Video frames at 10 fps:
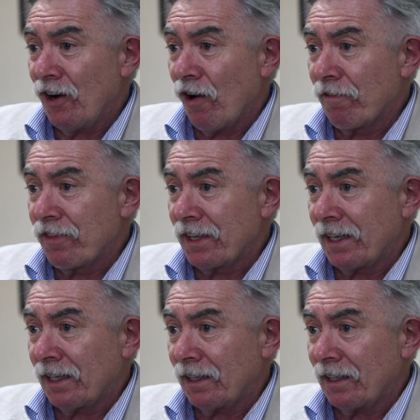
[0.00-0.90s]

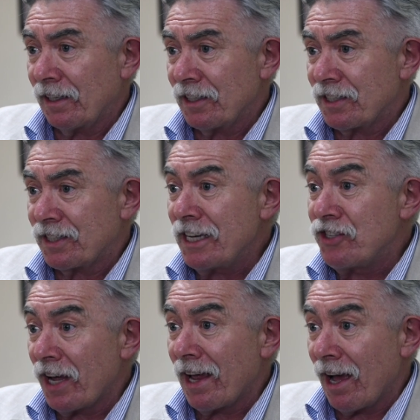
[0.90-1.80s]

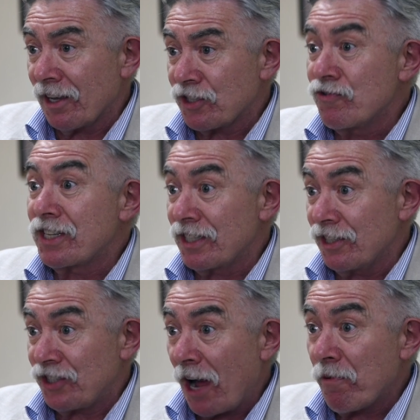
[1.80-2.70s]
CGIAR's
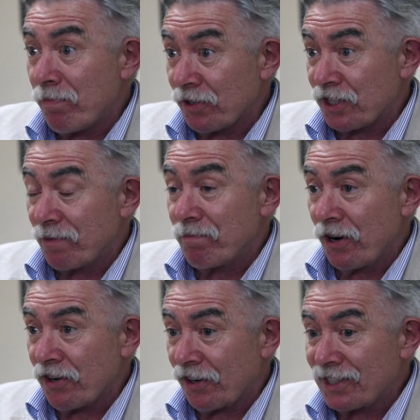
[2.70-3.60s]
research outputs and
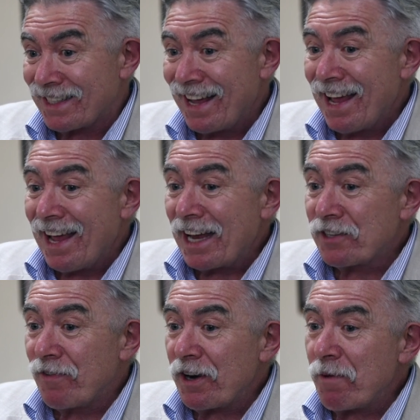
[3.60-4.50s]
products,
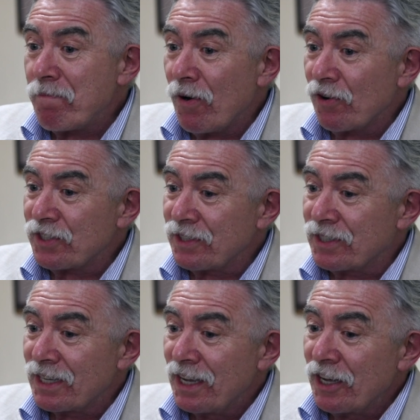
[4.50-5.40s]
it's very
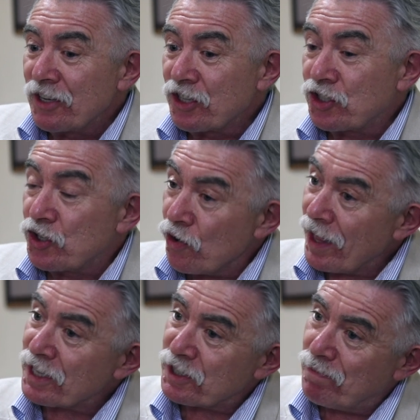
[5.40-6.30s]
important to show
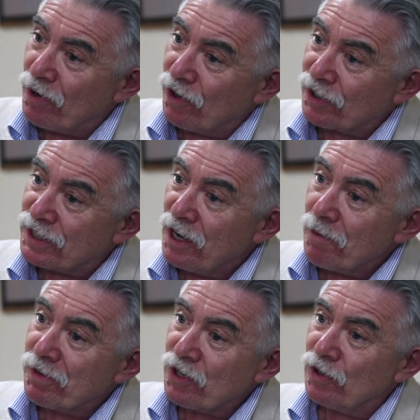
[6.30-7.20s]
that support,
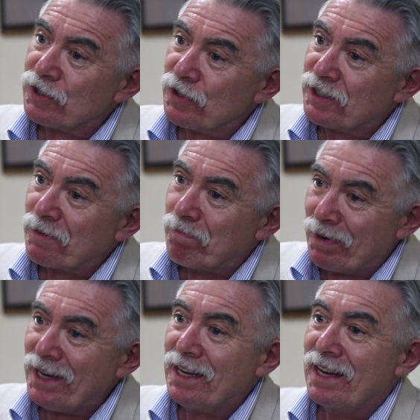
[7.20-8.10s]
but also to
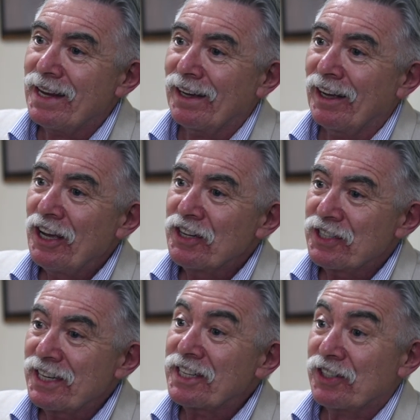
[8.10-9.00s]
be here
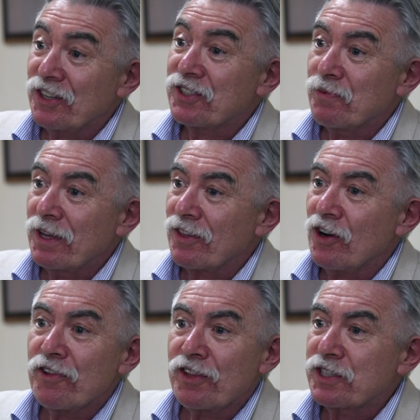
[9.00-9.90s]
to discuss with
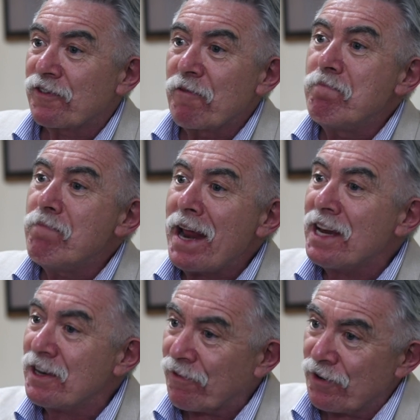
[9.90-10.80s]
others from
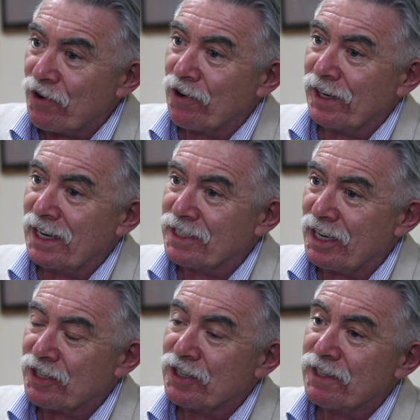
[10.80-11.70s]
many different
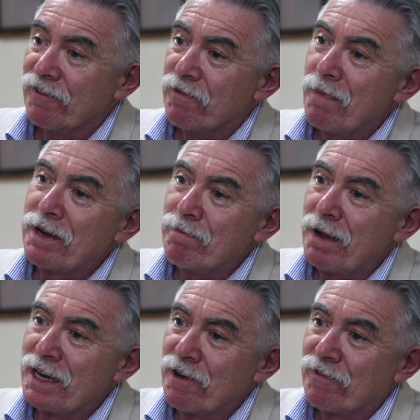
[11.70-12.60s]
organisations and from
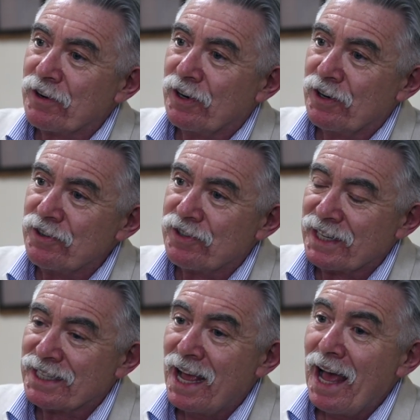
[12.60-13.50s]
many different
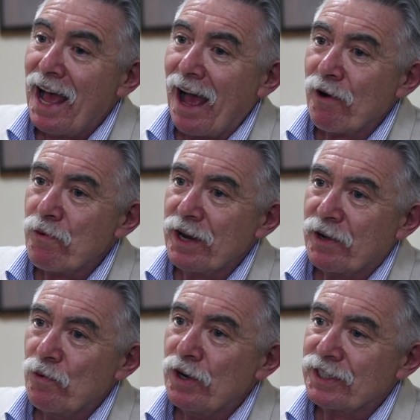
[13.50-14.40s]
countries how we
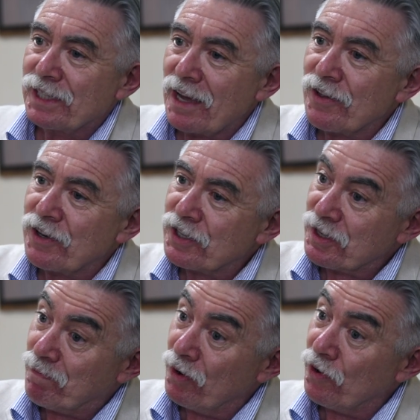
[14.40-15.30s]
can work together to
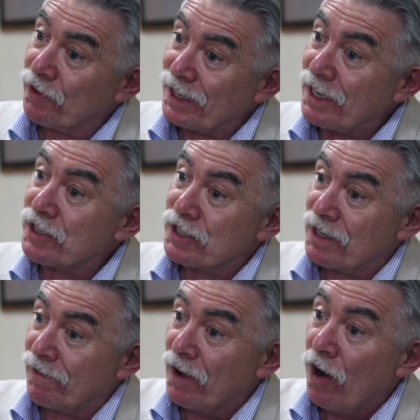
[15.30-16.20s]
support the
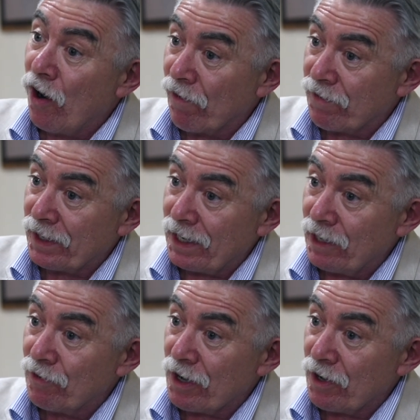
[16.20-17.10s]
initiative of the
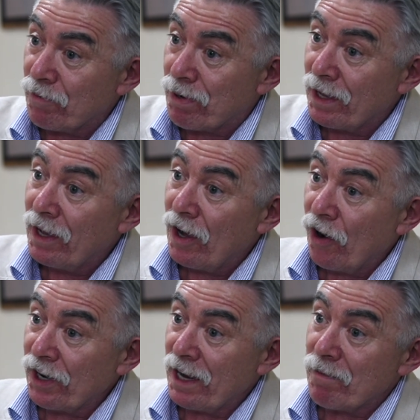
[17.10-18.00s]
ILRI Hub
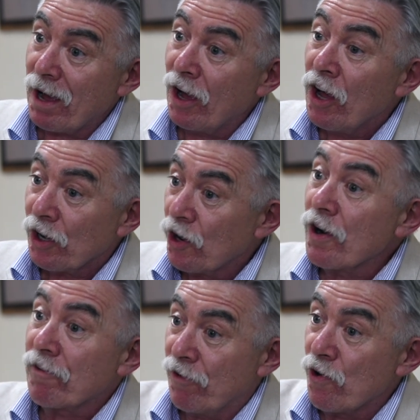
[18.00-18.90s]
on AMR
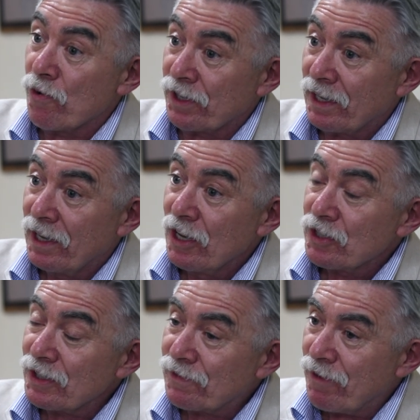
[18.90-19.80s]
going forward.
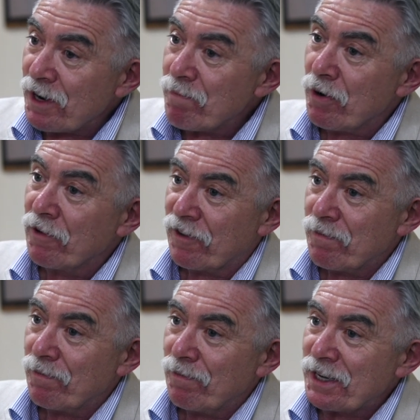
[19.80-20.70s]
So it's very important
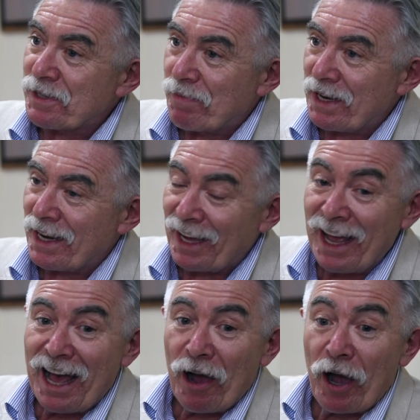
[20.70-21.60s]
for me to be here,
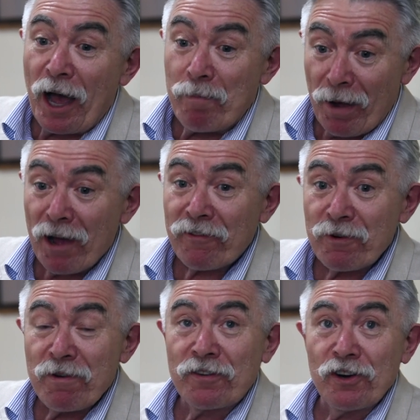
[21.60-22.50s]
apart
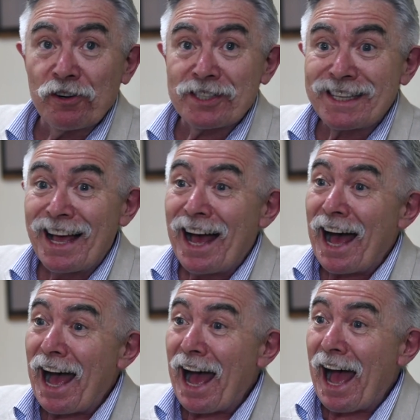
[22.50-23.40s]
from, of course,
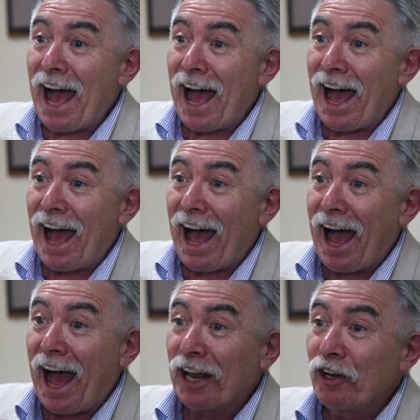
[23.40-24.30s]

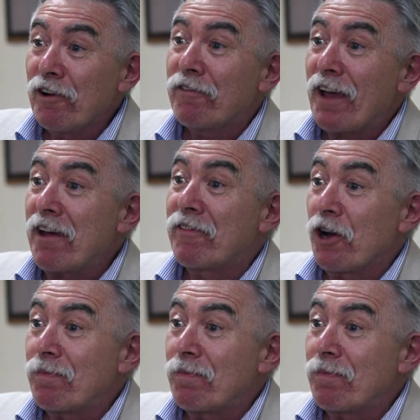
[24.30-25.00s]
I love every